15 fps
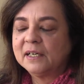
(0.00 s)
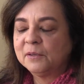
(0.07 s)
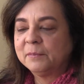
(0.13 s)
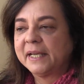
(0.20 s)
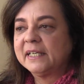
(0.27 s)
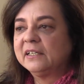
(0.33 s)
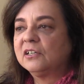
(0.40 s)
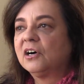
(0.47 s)
Oh
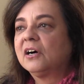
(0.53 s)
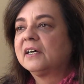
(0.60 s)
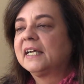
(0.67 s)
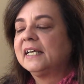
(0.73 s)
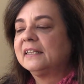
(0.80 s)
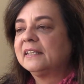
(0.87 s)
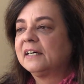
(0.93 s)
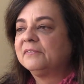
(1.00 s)
my God,
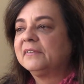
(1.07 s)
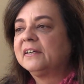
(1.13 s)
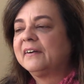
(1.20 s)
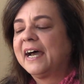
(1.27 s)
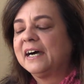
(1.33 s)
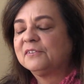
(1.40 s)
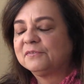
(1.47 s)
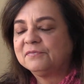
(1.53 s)
I love
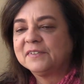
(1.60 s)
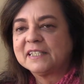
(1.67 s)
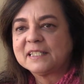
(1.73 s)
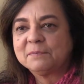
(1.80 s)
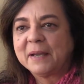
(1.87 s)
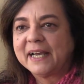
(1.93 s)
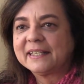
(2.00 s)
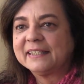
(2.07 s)
their
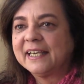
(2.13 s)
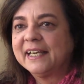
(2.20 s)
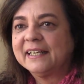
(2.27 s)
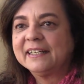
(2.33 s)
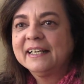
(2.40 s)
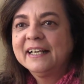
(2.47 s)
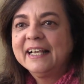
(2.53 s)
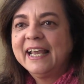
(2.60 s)
outfits back
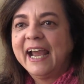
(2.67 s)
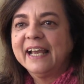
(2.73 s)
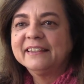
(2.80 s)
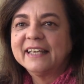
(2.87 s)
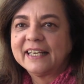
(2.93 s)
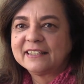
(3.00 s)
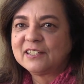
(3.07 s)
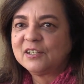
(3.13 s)
then
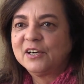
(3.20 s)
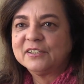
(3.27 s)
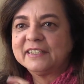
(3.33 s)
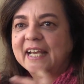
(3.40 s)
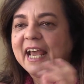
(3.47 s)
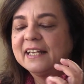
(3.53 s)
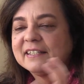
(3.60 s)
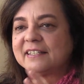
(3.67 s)
and that song
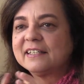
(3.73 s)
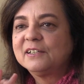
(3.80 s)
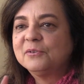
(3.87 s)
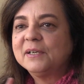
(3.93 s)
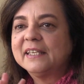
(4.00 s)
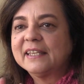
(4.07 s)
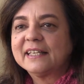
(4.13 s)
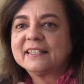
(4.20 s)
Dancing
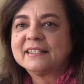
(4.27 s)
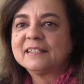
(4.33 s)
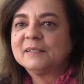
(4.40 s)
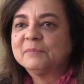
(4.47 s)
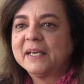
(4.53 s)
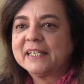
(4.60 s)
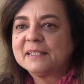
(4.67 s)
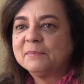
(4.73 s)
Queen that
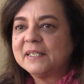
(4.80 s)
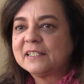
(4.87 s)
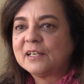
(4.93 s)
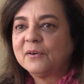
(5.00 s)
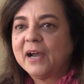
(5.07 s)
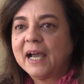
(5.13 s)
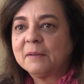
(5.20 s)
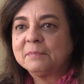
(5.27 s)
still makes me
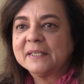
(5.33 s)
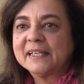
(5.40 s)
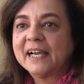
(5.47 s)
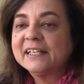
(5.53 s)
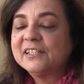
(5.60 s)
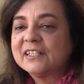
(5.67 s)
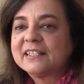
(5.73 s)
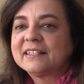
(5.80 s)
so happy.
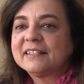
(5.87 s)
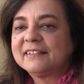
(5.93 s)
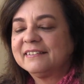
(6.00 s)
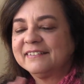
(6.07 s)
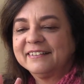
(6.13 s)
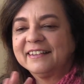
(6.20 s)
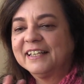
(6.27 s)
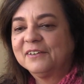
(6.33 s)
I just
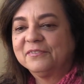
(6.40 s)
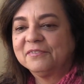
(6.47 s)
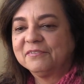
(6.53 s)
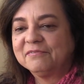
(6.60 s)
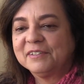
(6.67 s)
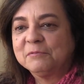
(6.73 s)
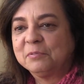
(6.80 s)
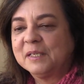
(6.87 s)
love
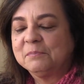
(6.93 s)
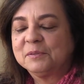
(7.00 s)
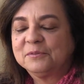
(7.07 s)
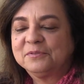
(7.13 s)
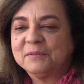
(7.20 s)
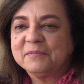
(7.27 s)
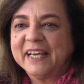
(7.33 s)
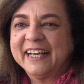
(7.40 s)
the people
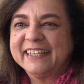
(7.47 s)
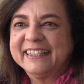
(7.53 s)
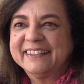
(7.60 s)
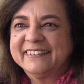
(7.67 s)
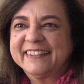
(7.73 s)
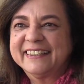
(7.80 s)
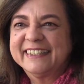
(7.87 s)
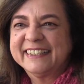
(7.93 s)
from that
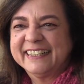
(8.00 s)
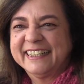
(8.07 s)
era.